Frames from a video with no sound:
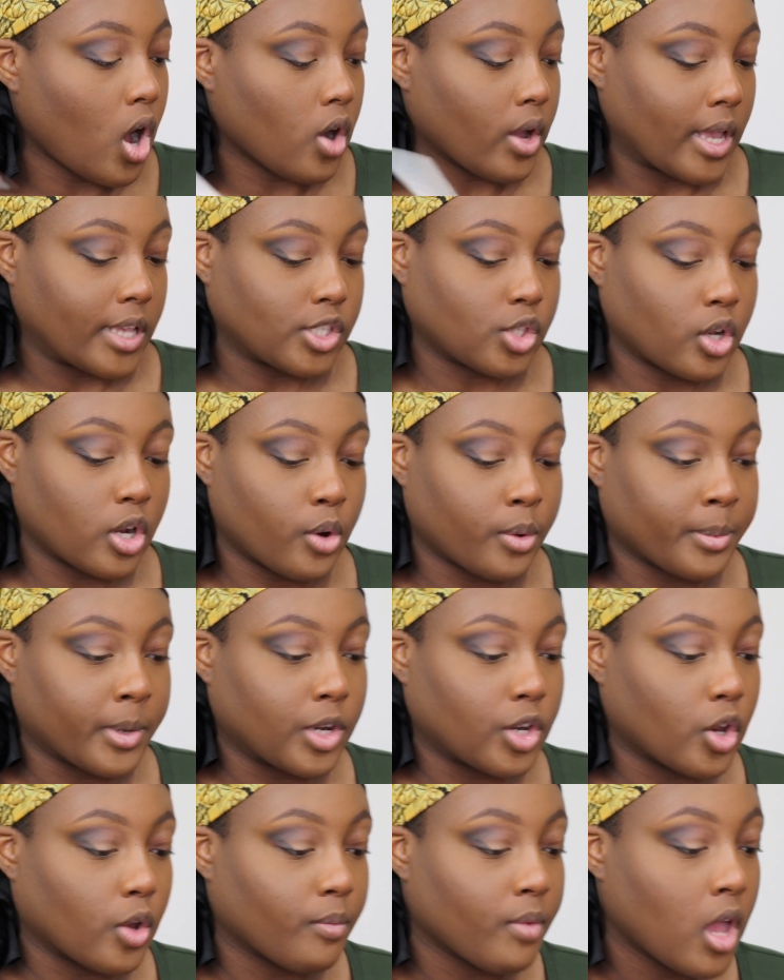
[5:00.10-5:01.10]
Okay, so now I'm
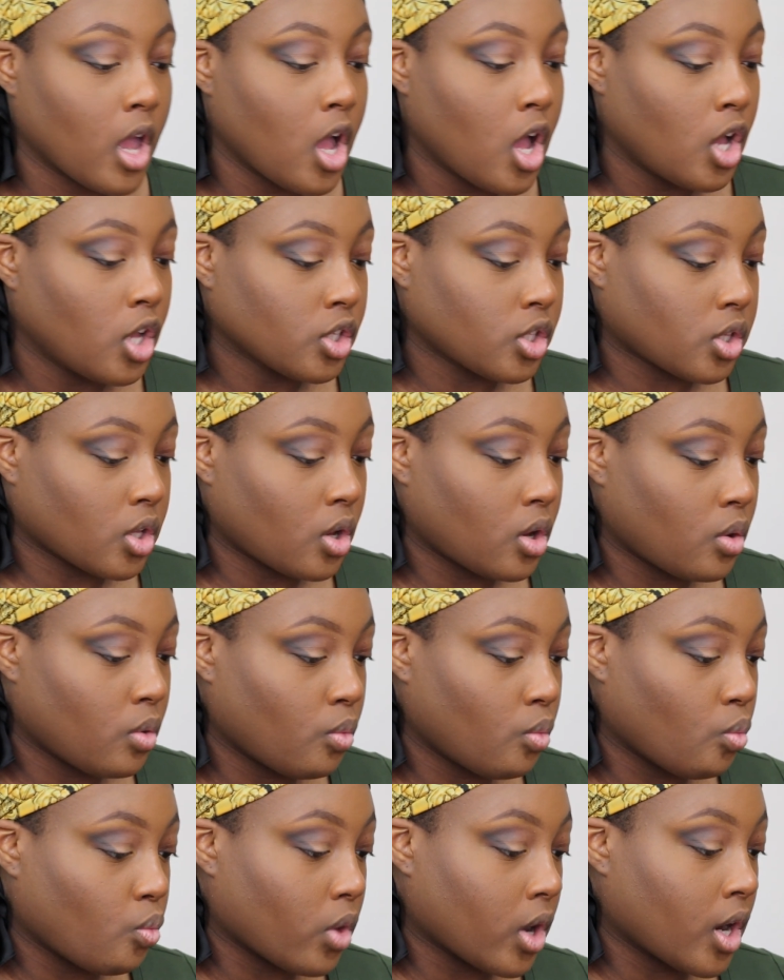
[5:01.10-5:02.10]
gonna do it.
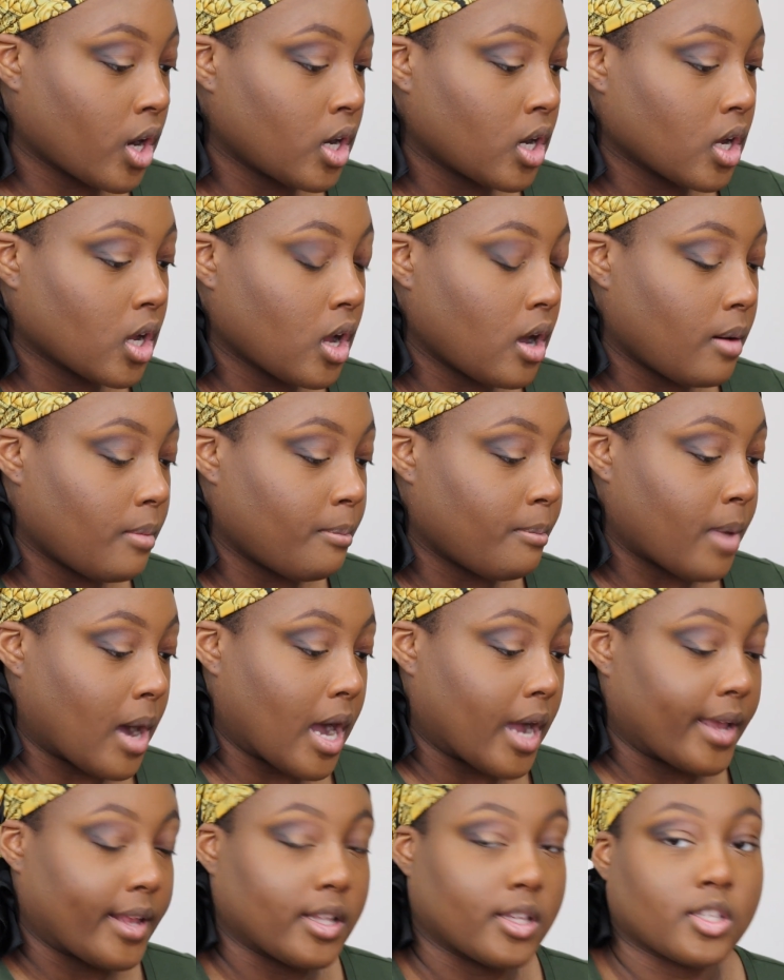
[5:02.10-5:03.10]
So we're gonna
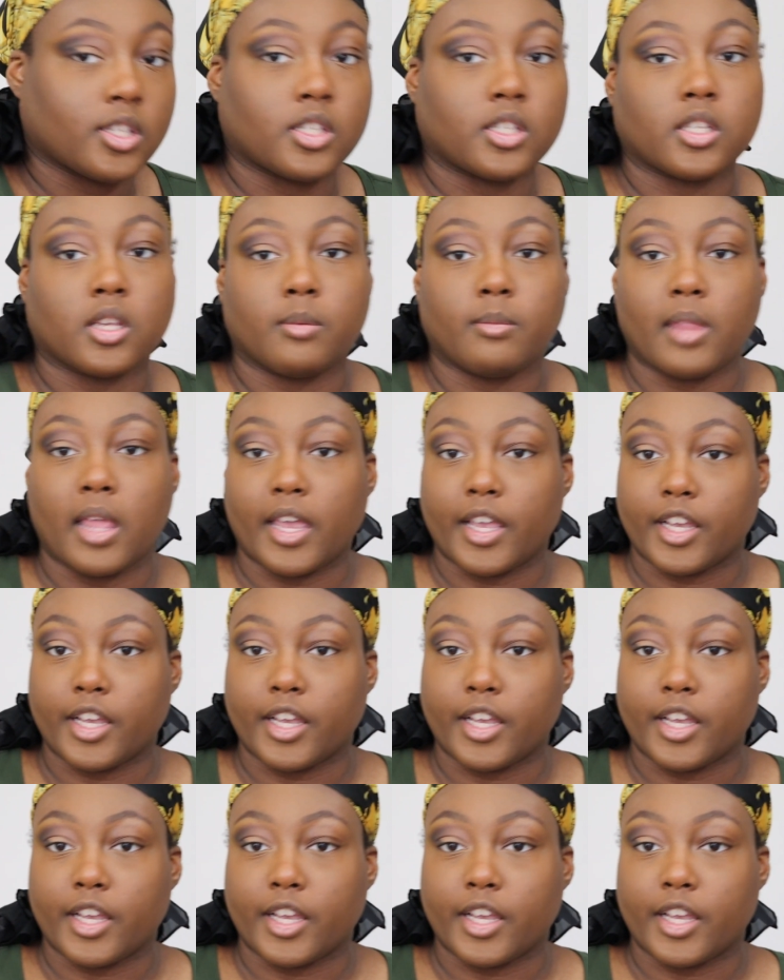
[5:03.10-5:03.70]
combine some